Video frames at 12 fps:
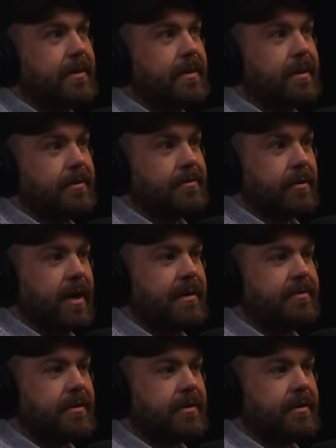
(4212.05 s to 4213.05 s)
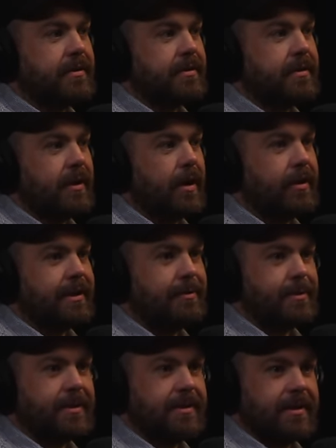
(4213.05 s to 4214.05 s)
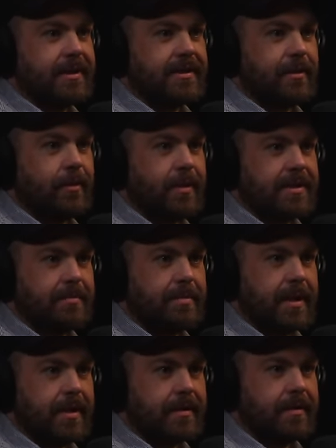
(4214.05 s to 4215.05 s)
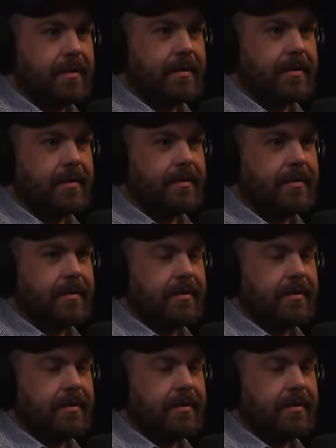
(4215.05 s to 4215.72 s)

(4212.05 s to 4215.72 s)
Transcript: you know, forever Hollywood has always been the